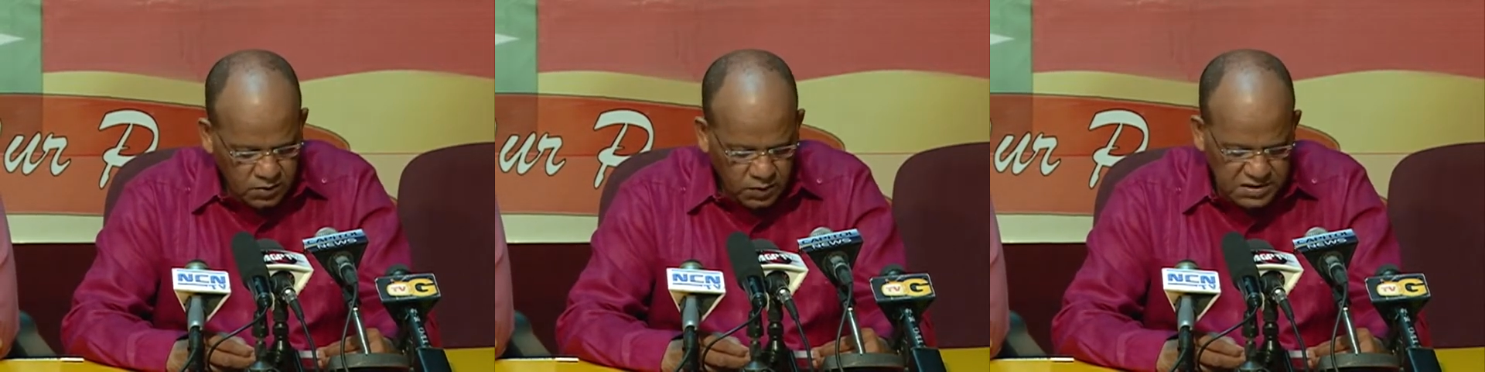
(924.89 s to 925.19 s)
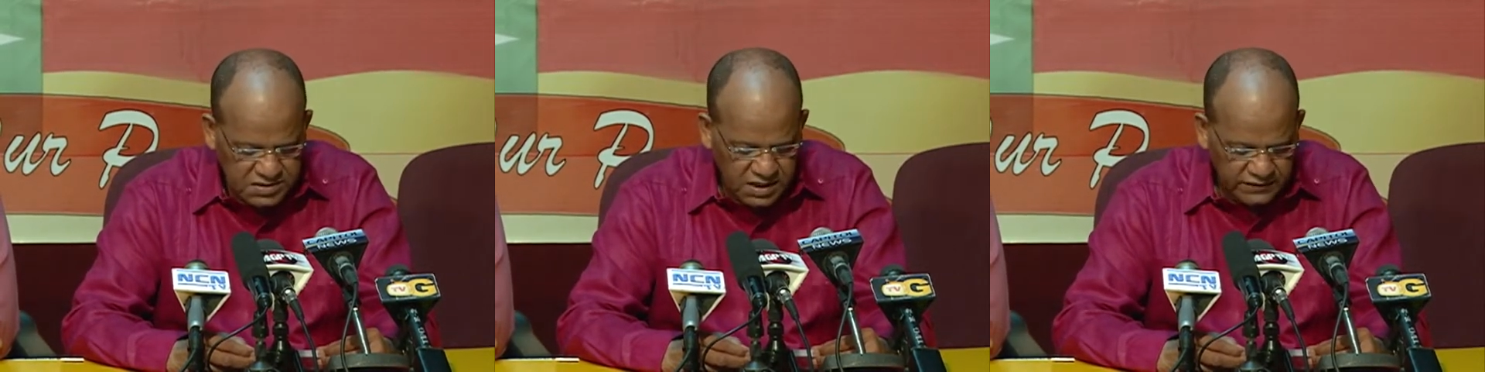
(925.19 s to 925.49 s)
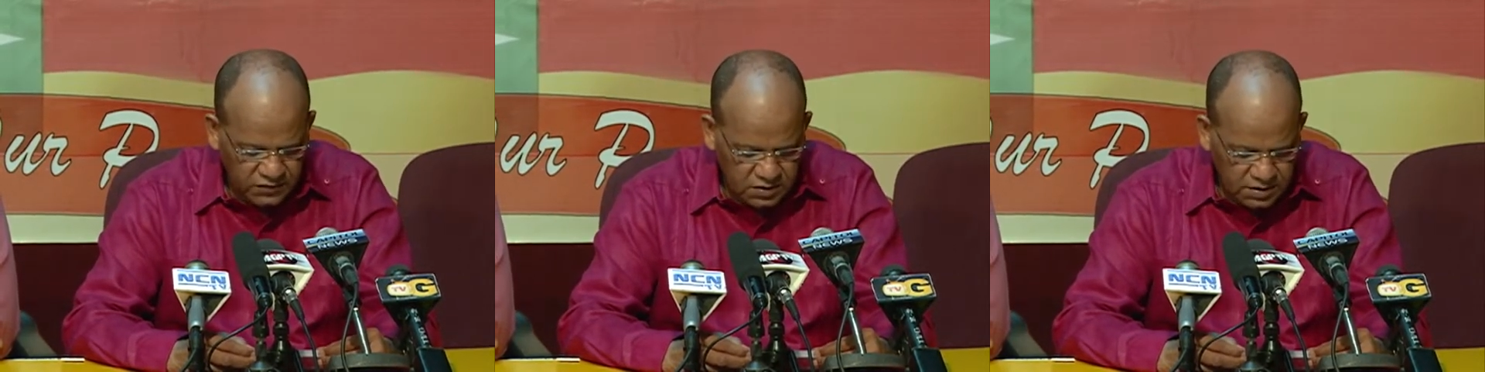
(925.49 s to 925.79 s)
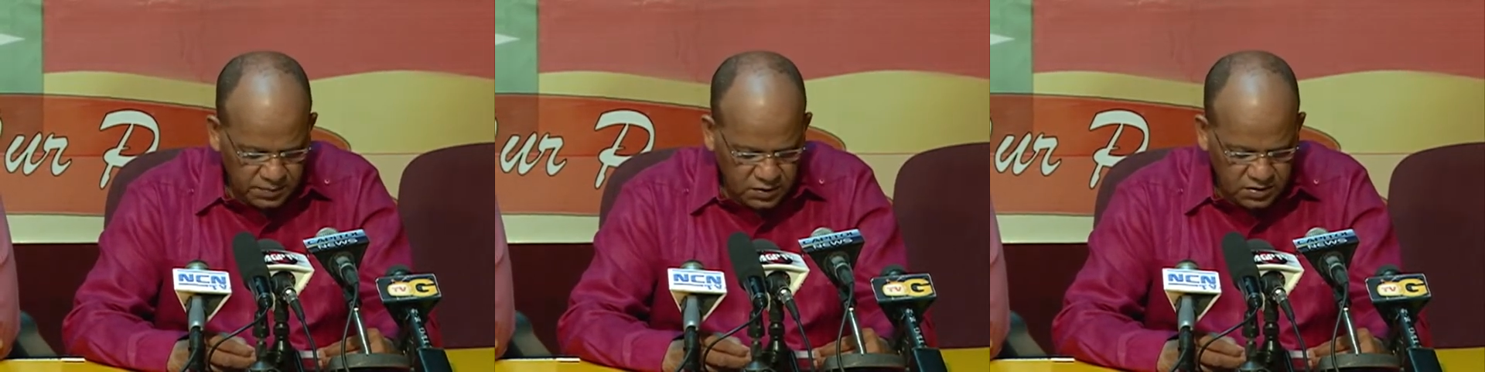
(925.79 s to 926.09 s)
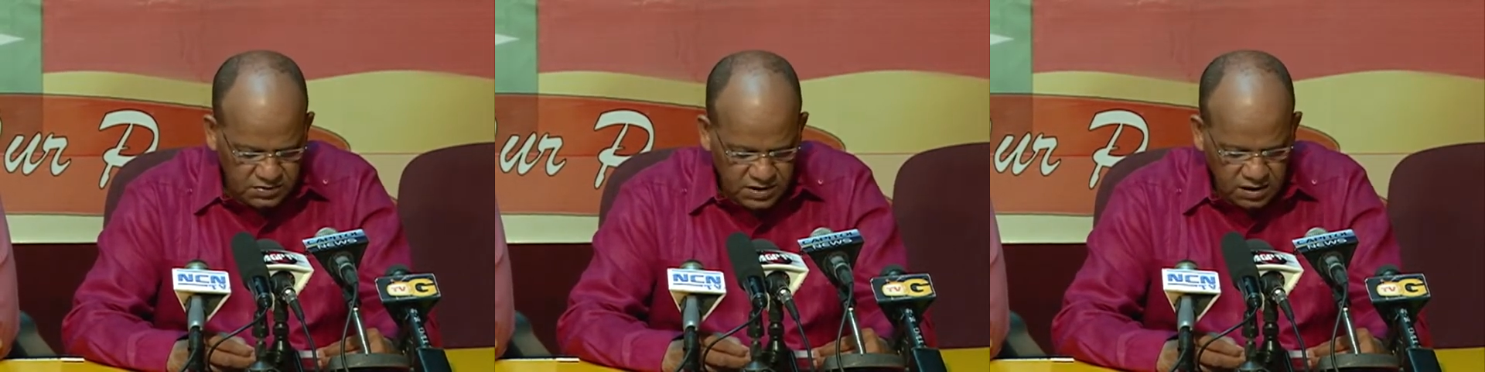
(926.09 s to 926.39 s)
We wish, therefore, to
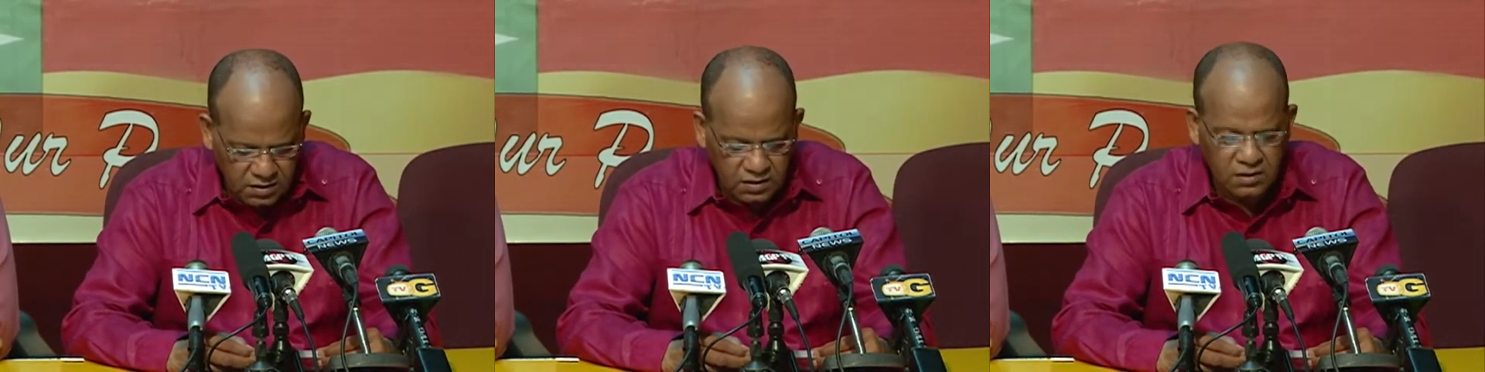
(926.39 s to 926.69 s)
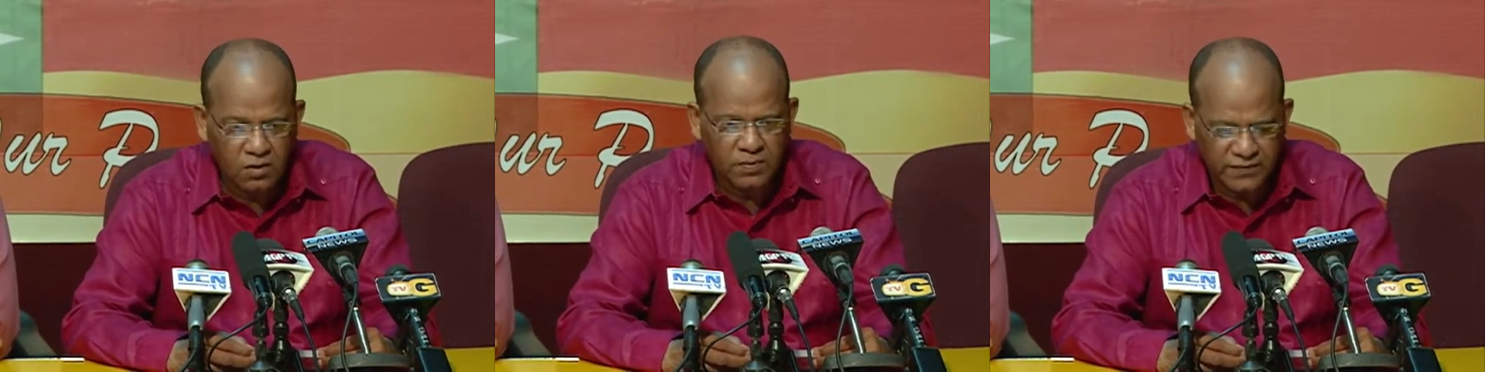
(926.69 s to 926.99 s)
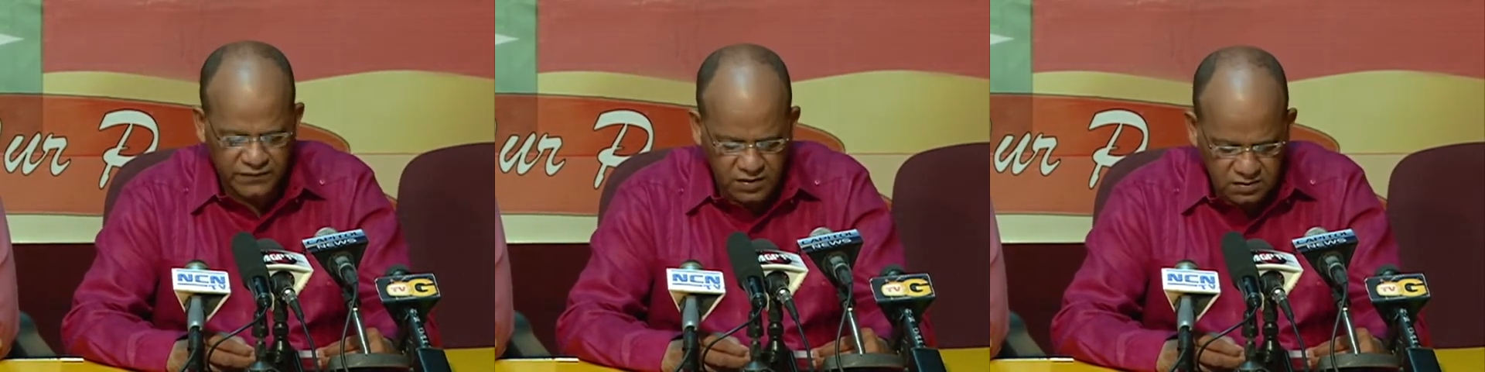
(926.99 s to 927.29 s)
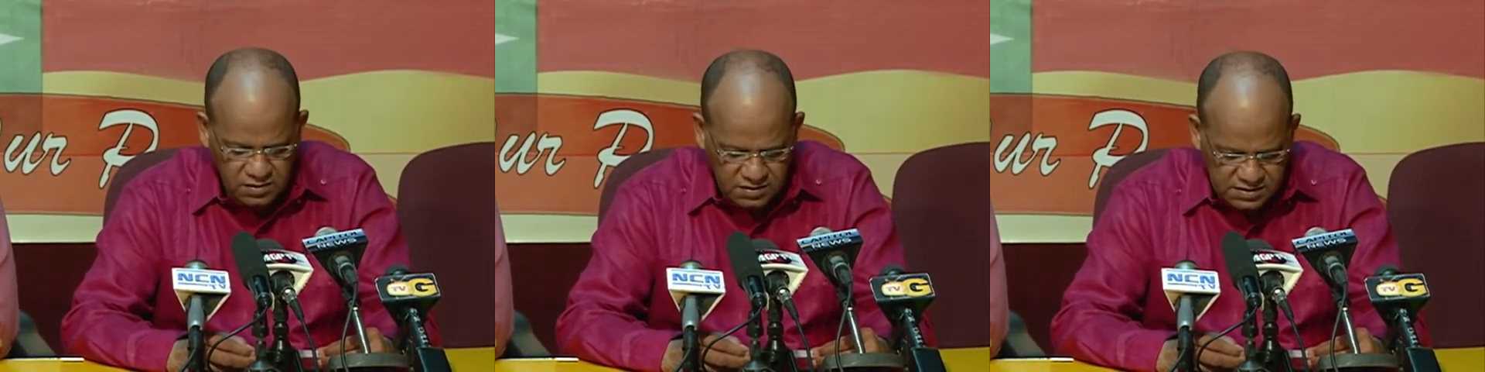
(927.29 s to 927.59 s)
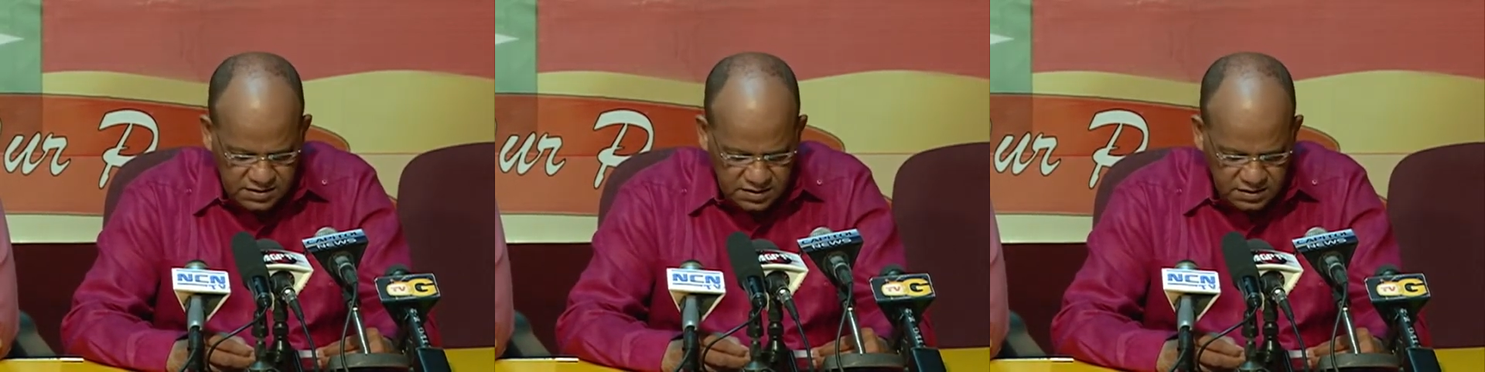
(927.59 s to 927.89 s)
put on record our profound
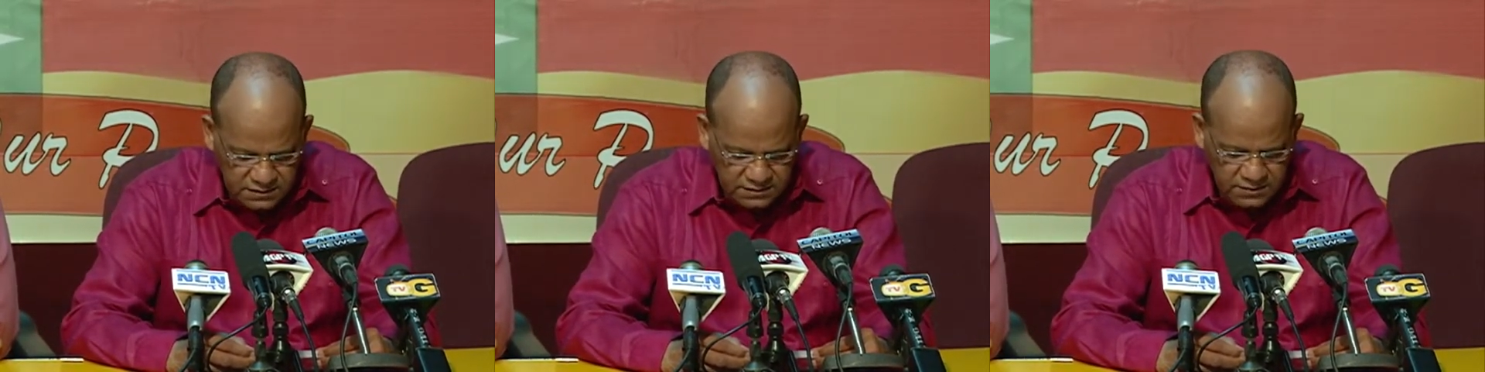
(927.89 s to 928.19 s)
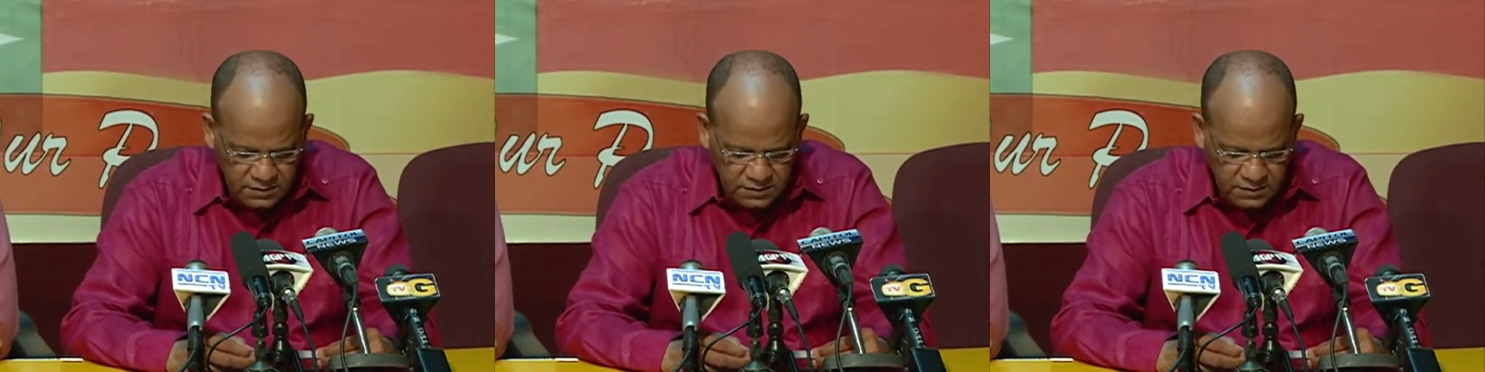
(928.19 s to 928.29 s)
concern